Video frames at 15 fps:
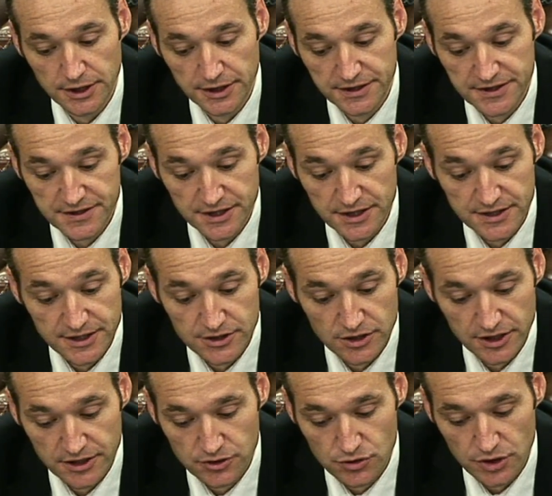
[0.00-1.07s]
It is an
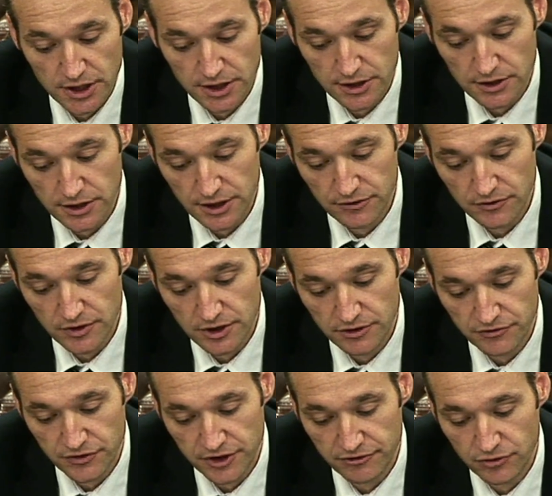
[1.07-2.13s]
extra.
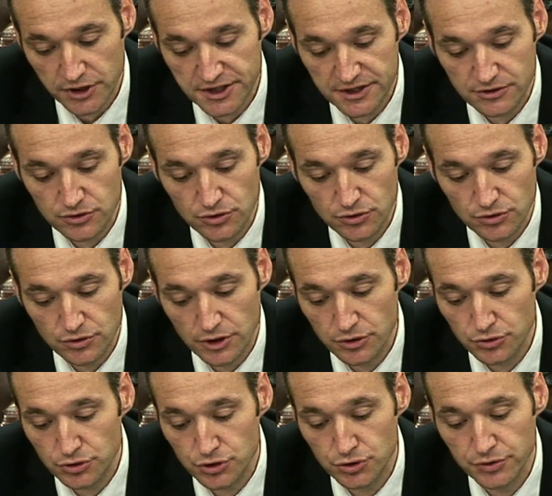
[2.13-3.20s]
If what you
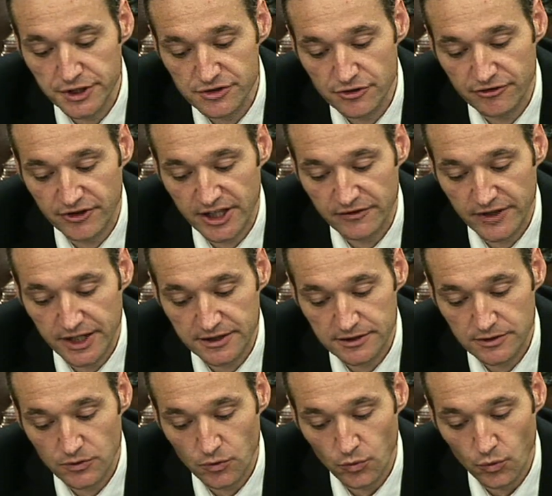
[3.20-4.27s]
allude to is the fact that
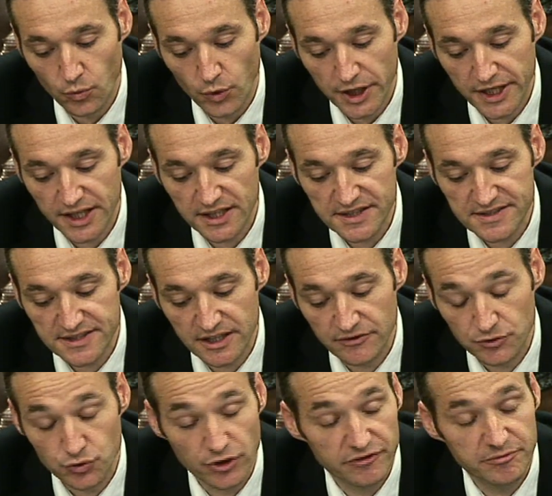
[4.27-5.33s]
when I say
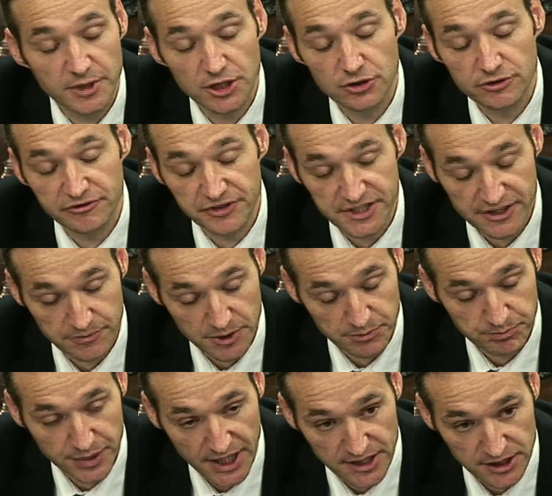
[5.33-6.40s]
12 billion of fees have been
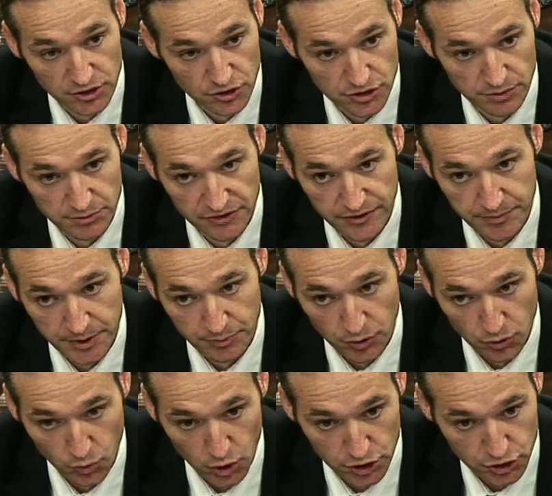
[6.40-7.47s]
paid, it doesn't mean that
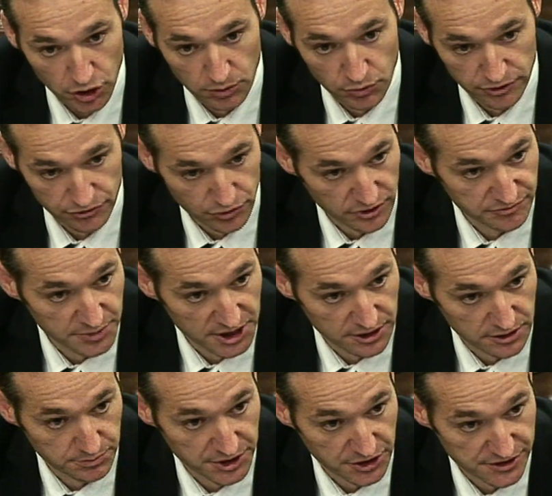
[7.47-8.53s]
people walked home with 12
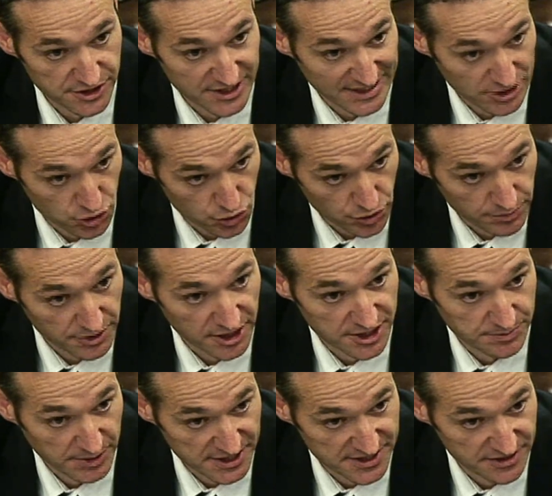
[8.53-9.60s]
billion, because it's an extremely
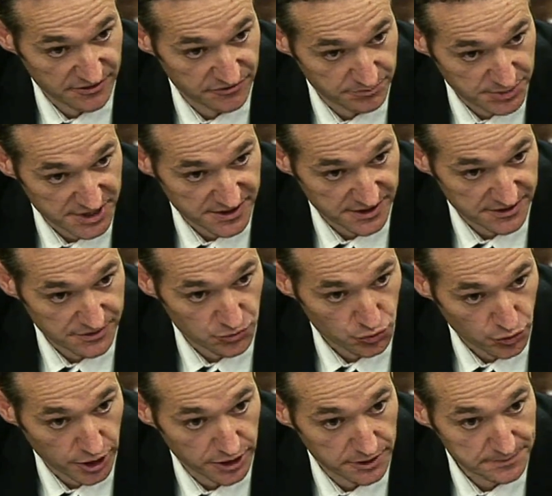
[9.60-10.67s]
expensive business to
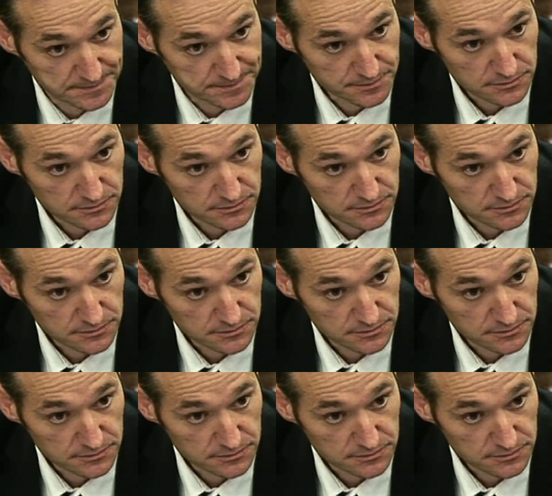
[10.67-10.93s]
run.